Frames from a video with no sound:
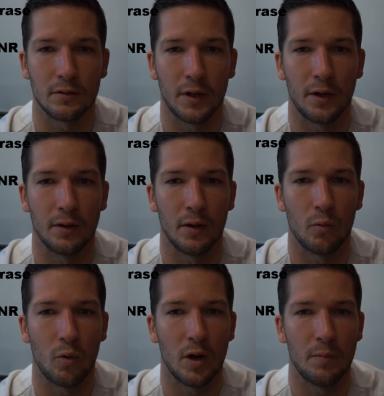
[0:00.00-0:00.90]
greater than
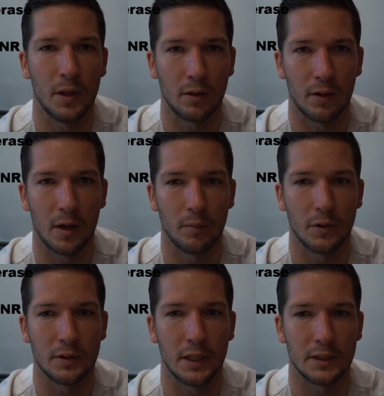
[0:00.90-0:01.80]
1 milligram per
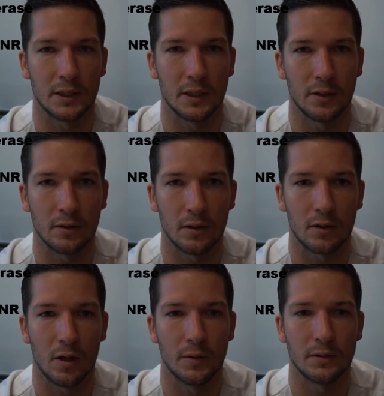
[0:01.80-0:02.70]
deciliter are
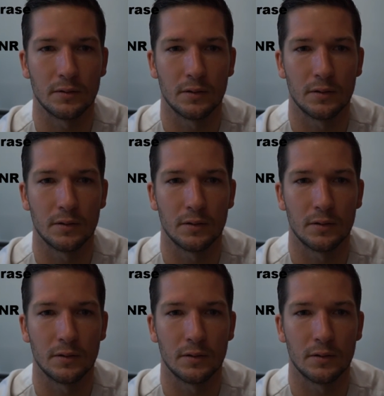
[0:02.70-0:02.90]
common,